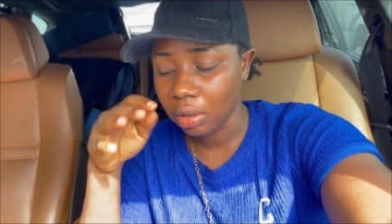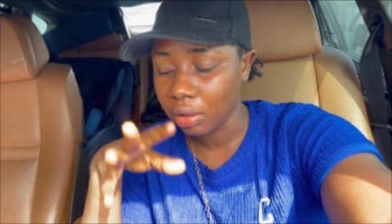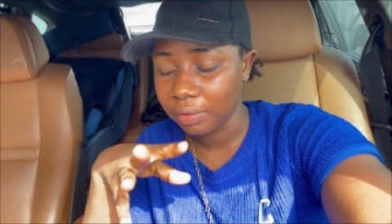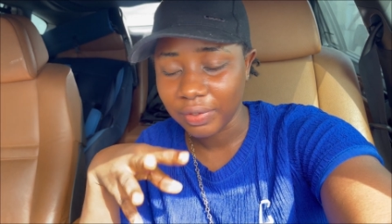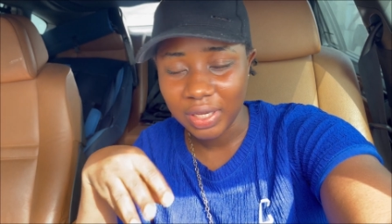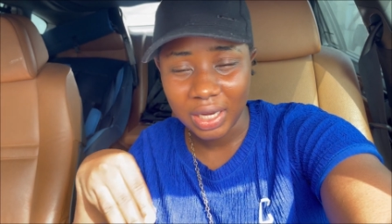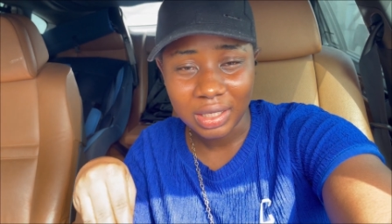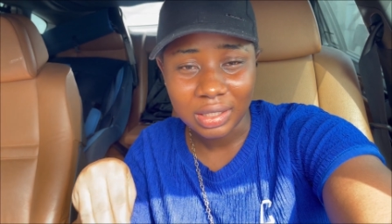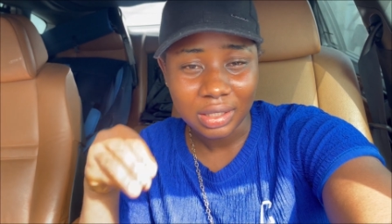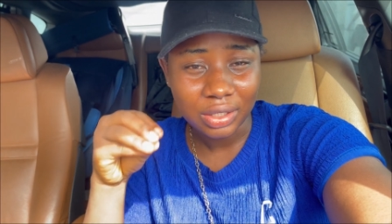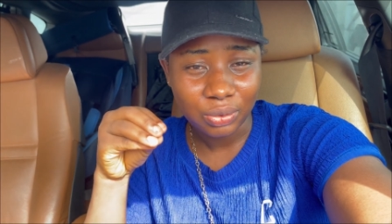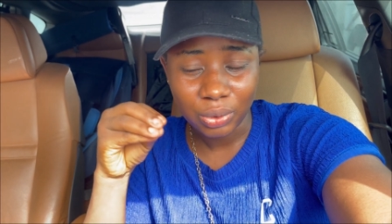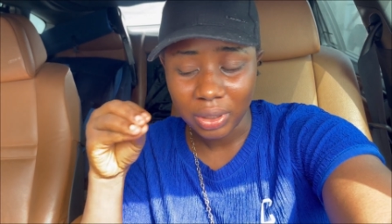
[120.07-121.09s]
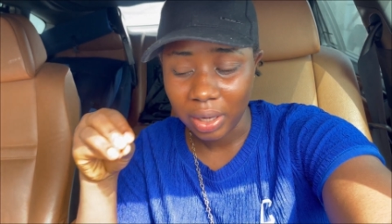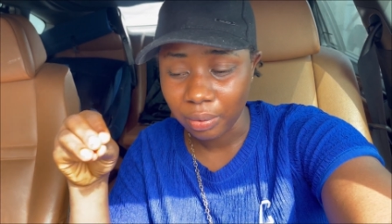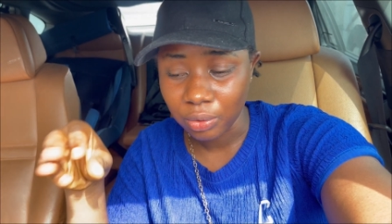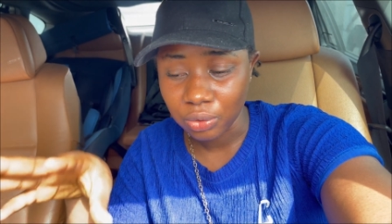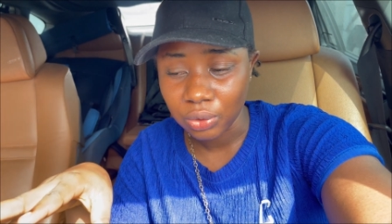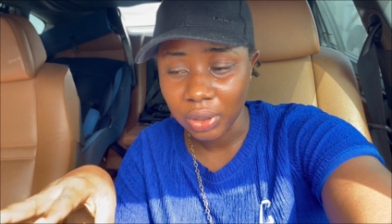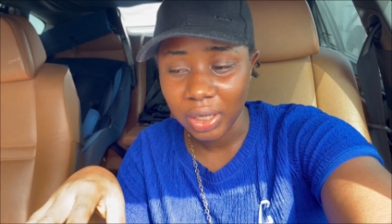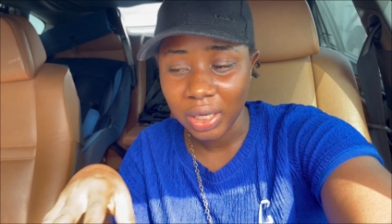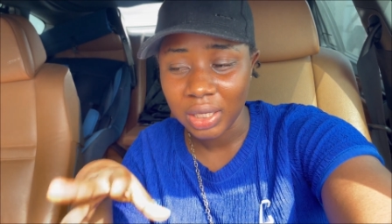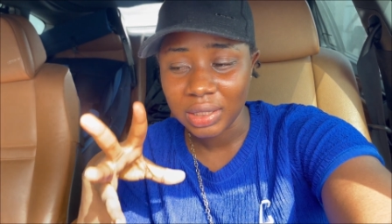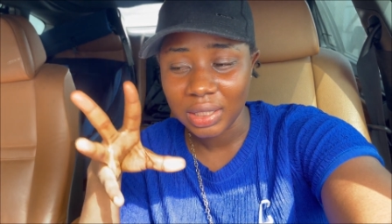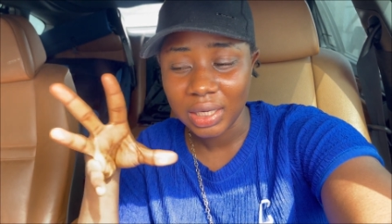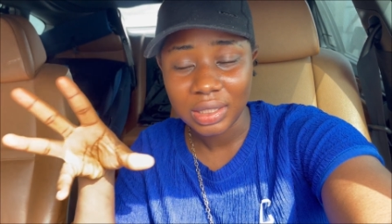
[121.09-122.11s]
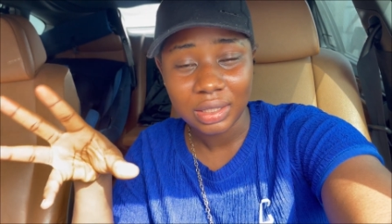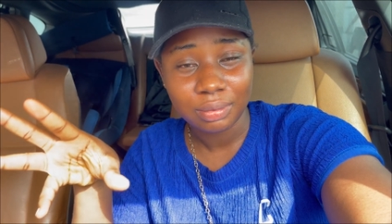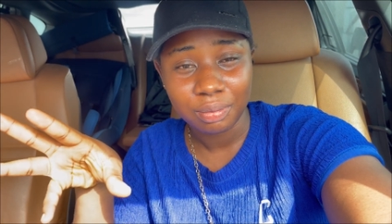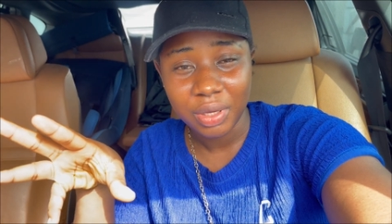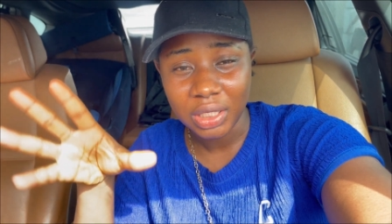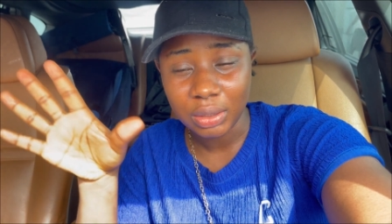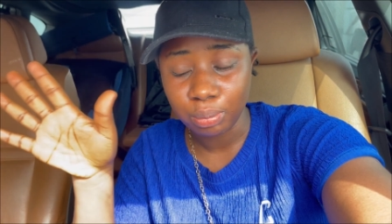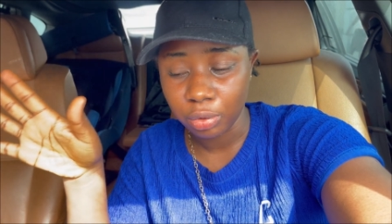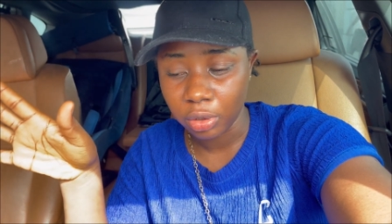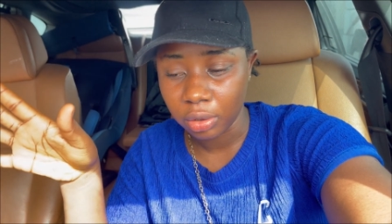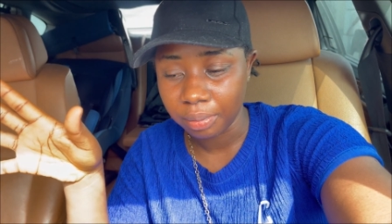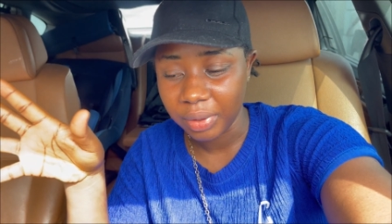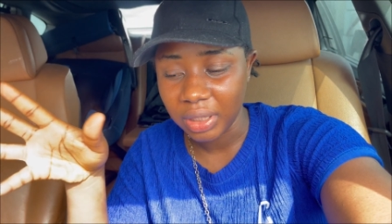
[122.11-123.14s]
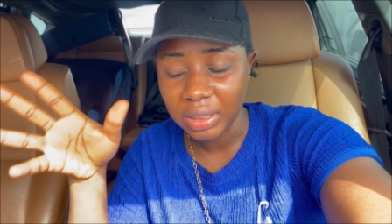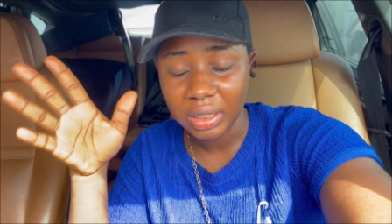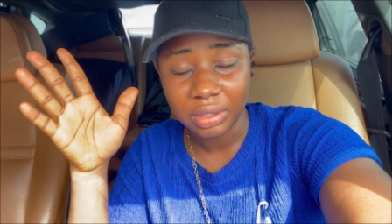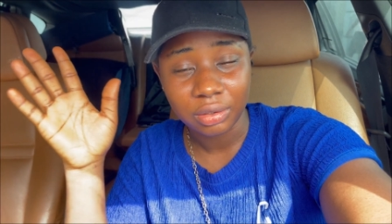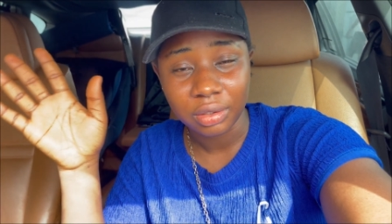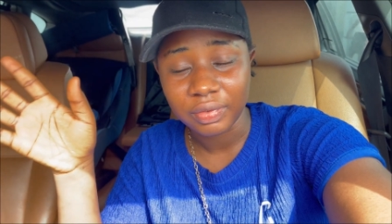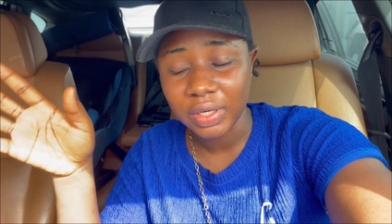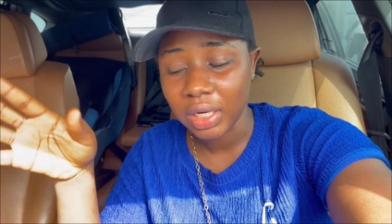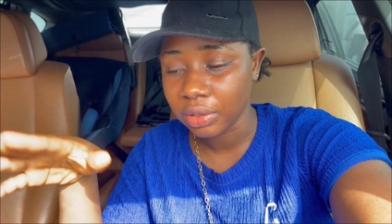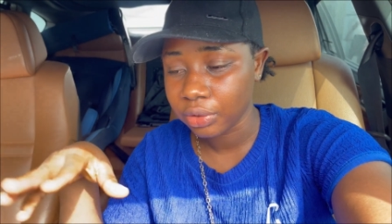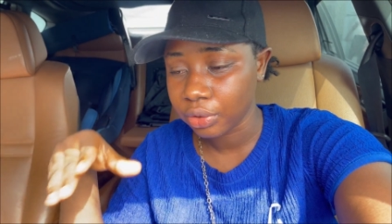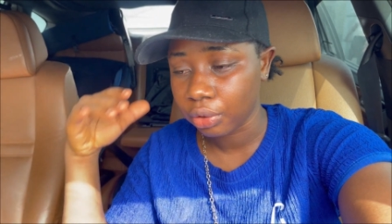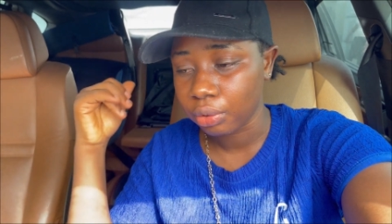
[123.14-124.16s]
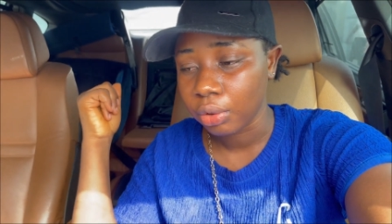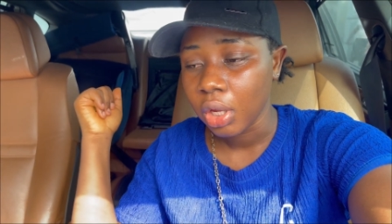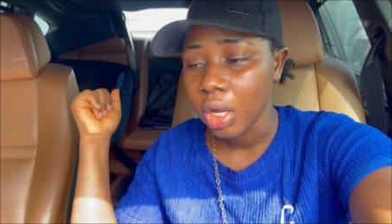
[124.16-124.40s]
all of that is what i want to get getting meat pork meat and all of that so